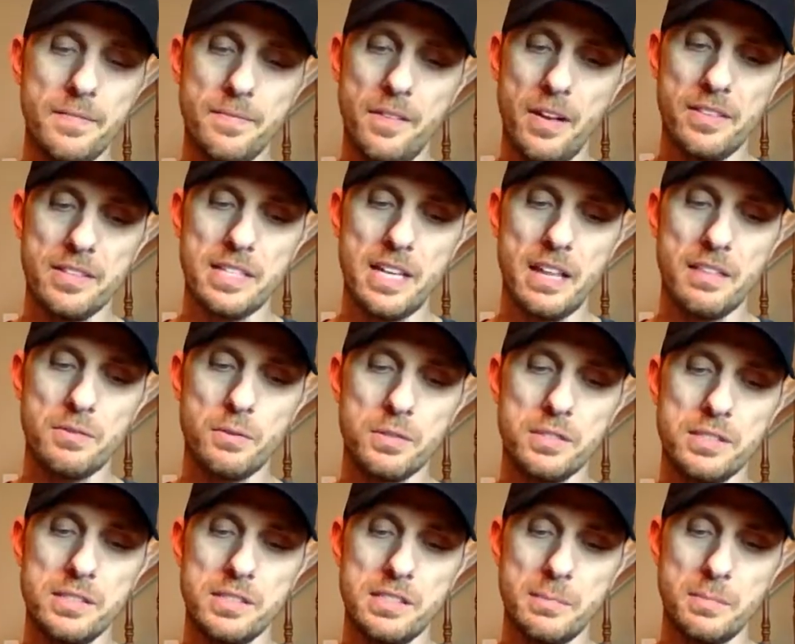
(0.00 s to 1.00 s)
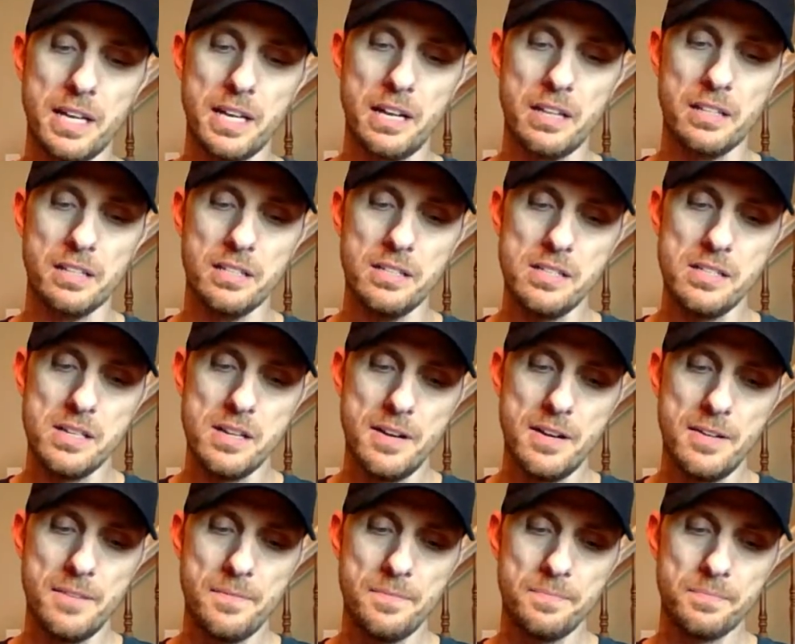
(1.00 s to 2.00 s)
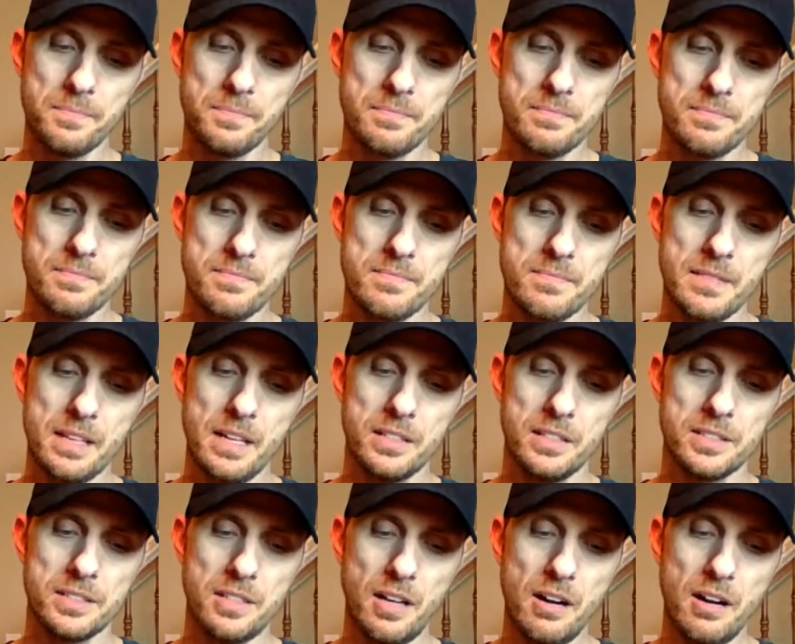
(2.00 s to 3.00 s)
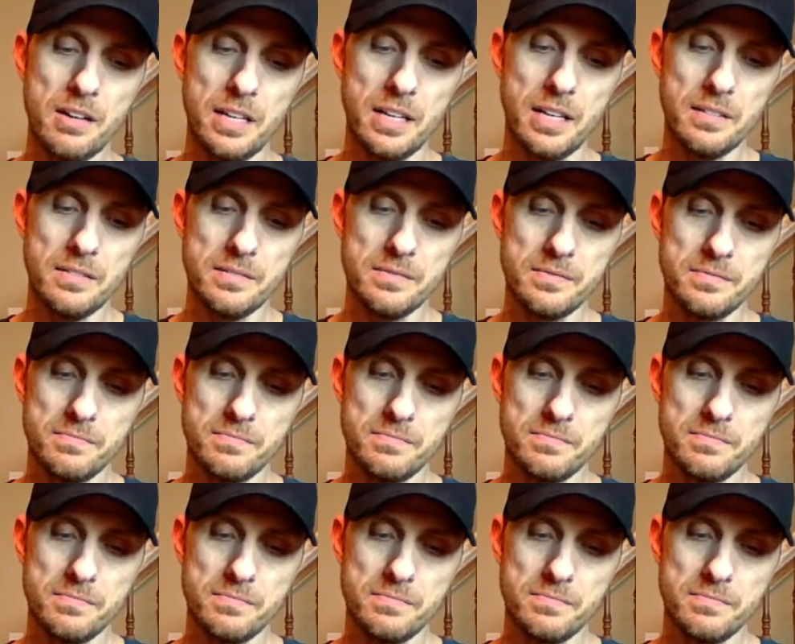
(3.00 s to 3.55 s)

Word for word: on the South Jordan Summer Calendar, starting